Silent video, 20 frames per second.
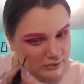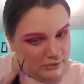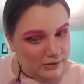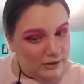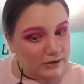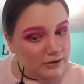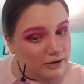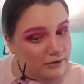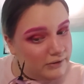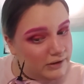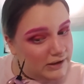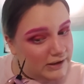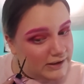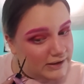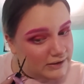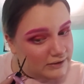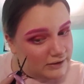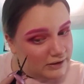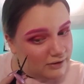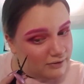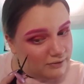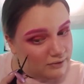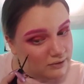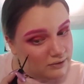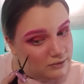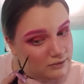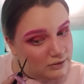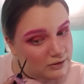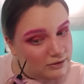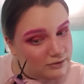I know I had like a really
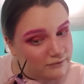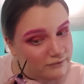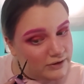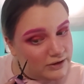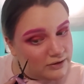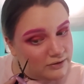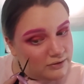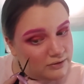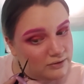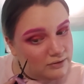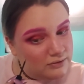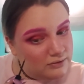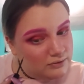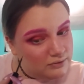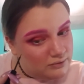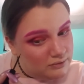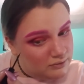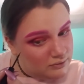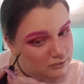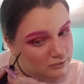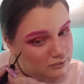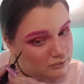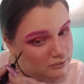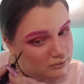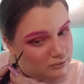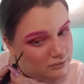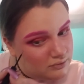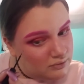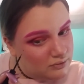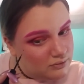dark freckle,
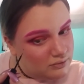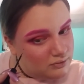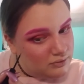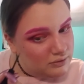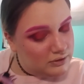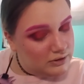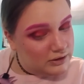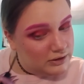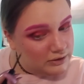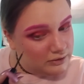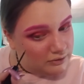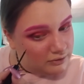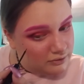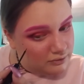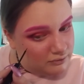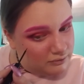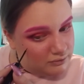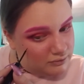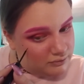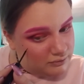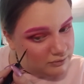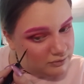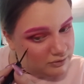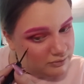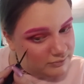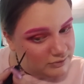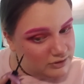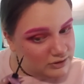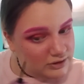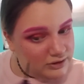and I had to go to a
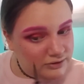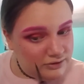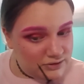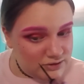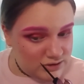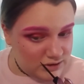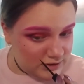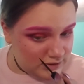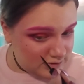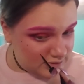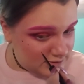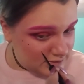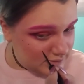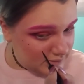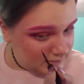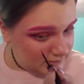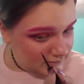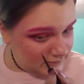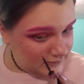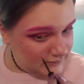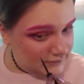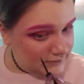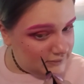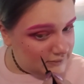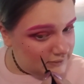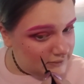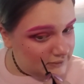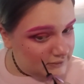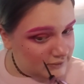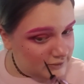dermatologist
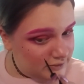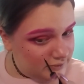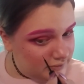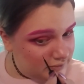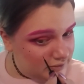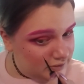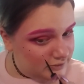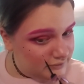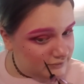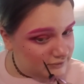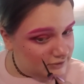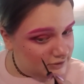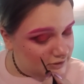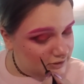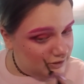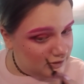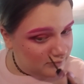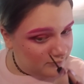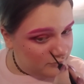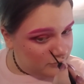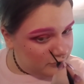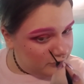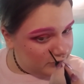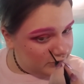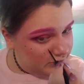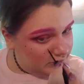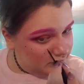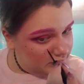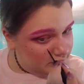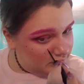when I was a young
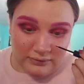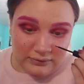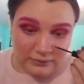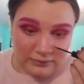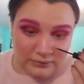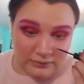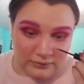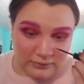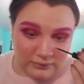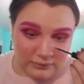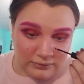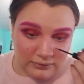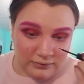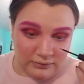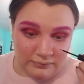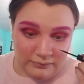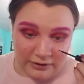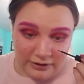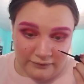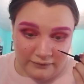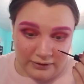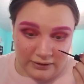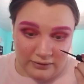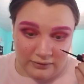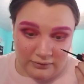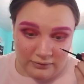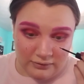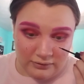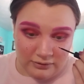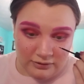boy. My
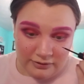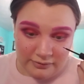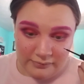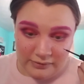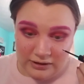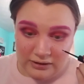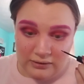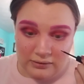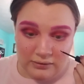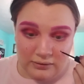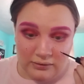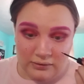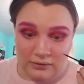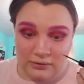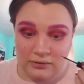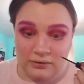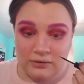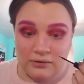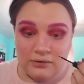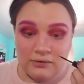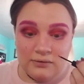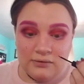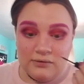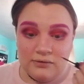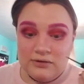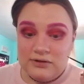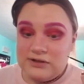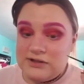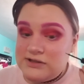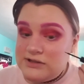father took me
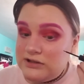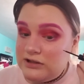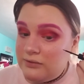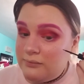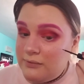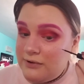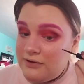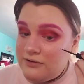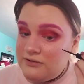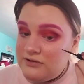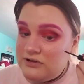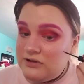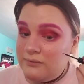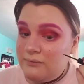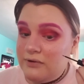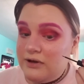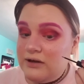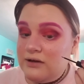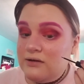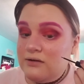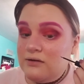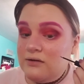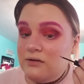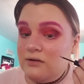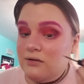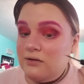to see a marching band.